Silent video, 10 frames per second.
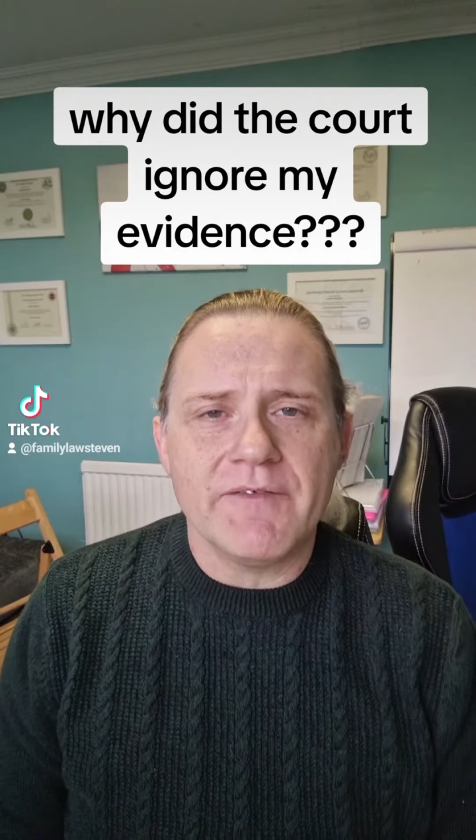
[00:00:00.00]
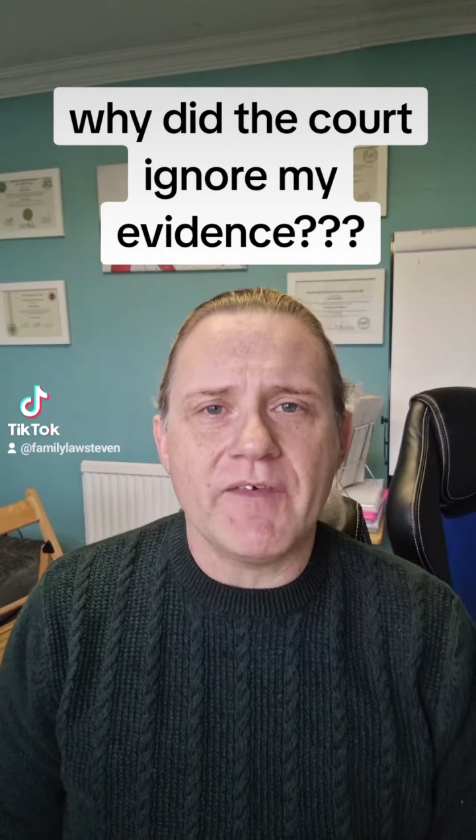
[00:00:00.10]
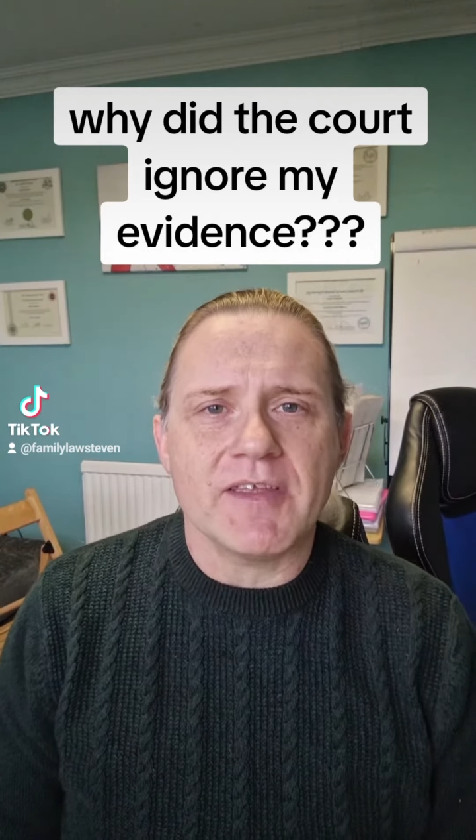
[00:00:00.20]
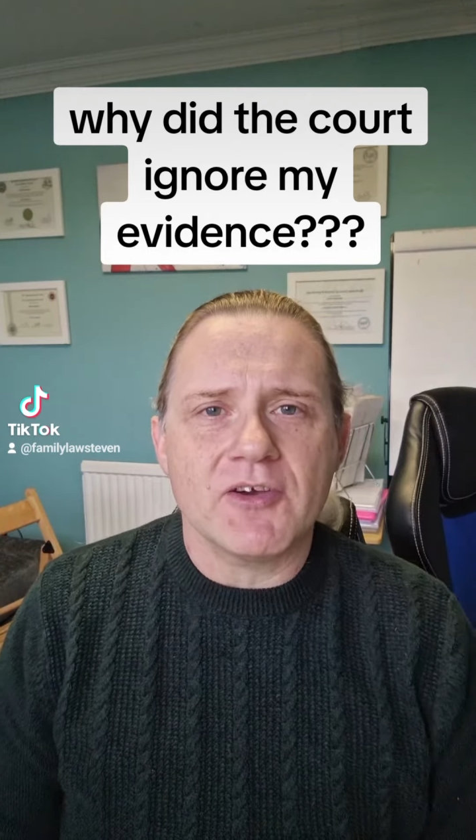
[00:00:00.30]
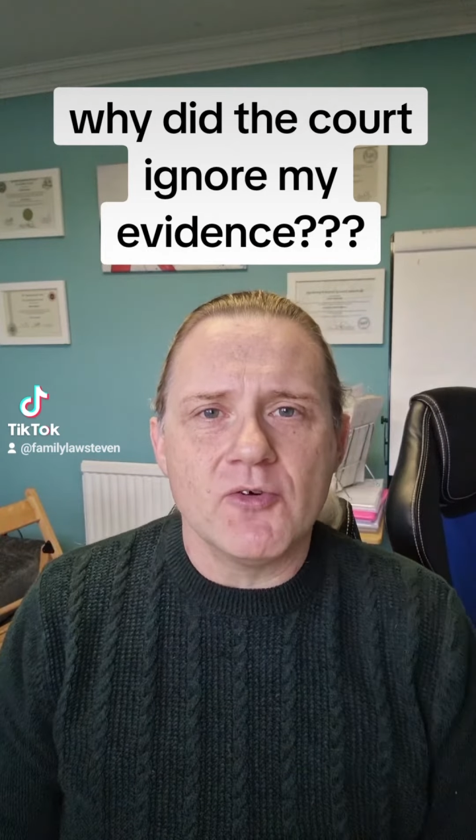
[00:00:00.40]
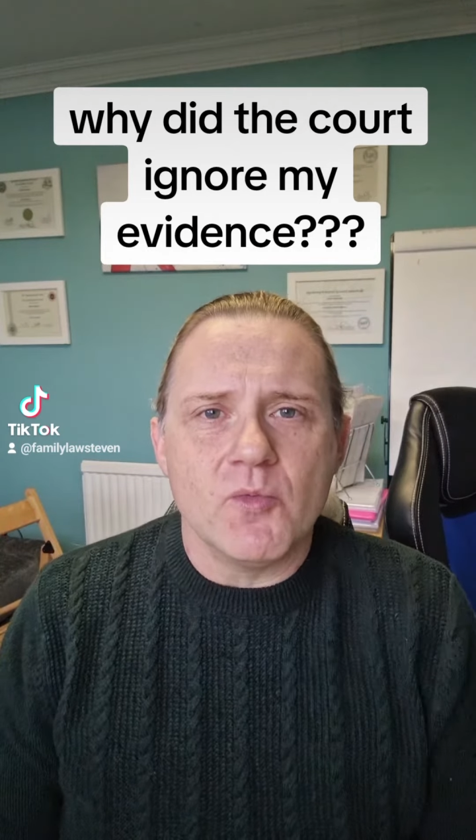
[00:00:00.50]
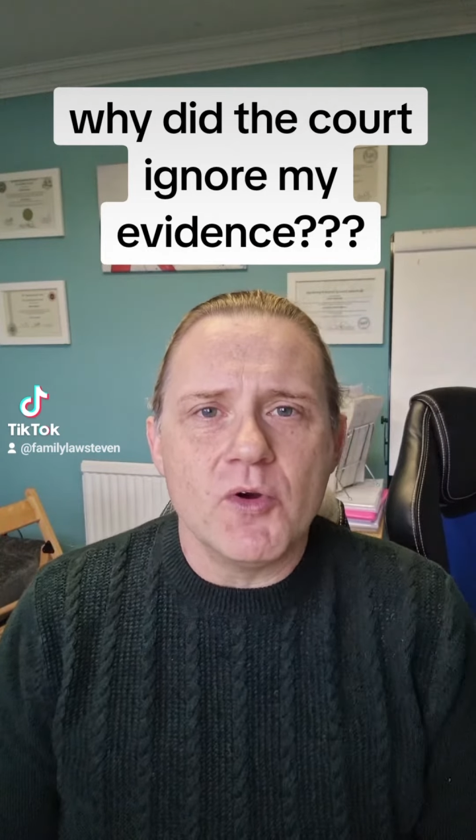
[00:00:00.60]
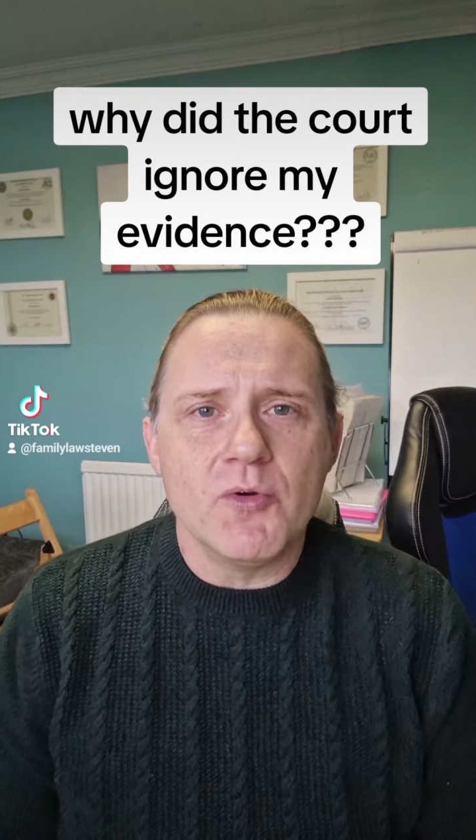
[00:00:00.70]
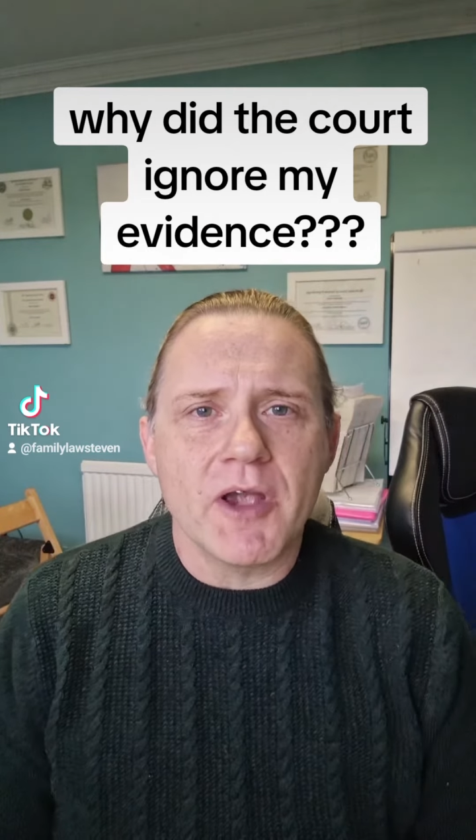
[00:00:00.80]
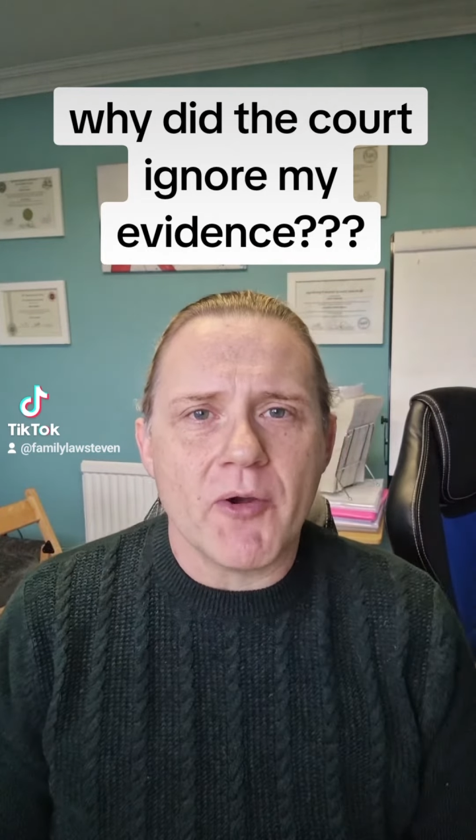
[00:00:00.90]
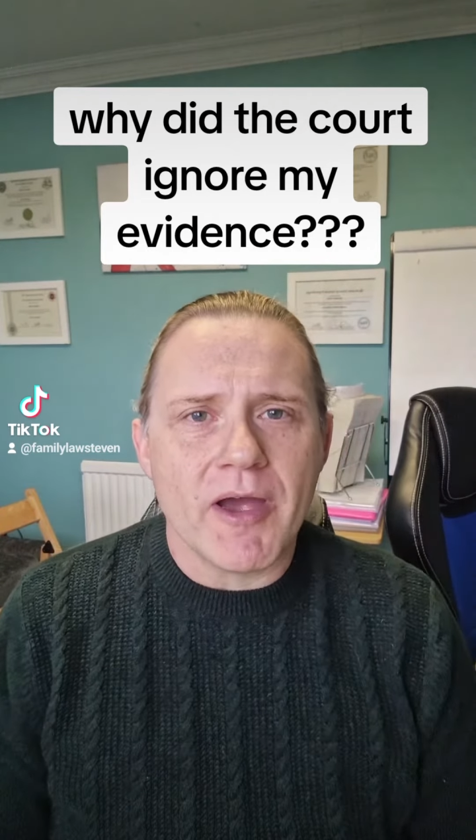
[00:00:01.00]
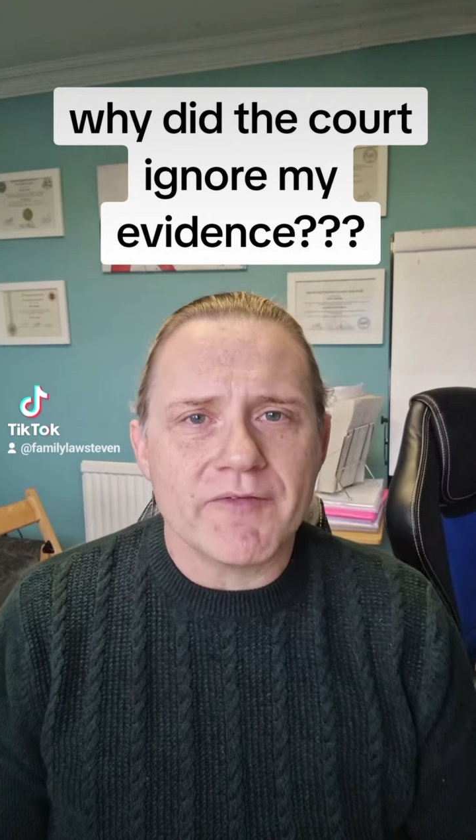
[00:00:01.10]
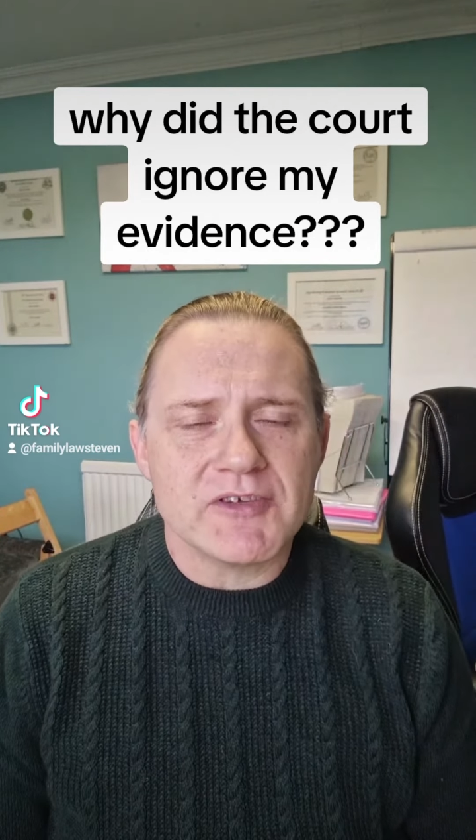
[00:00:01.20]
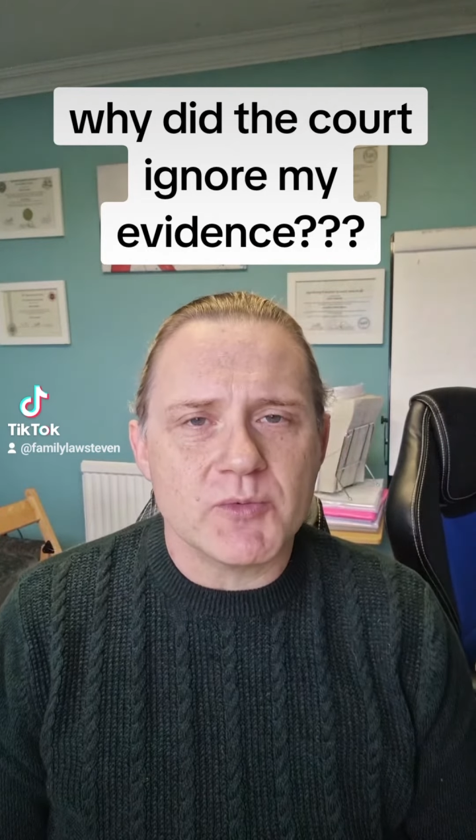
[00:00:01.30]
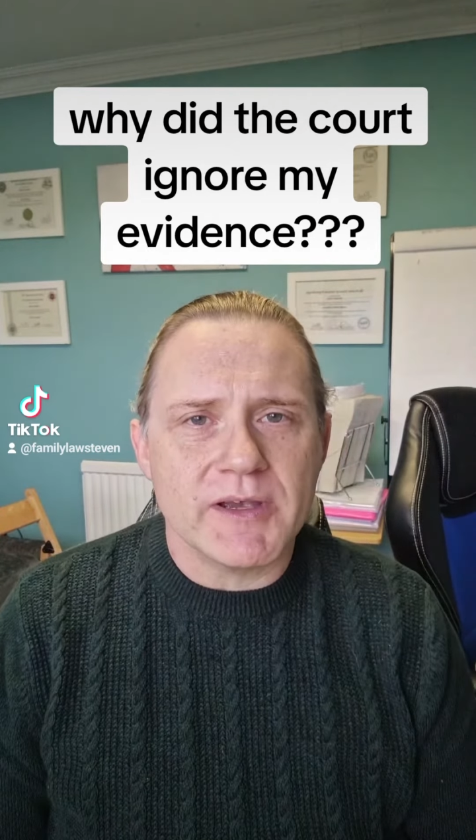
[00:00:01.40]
In fact, the court will go out of its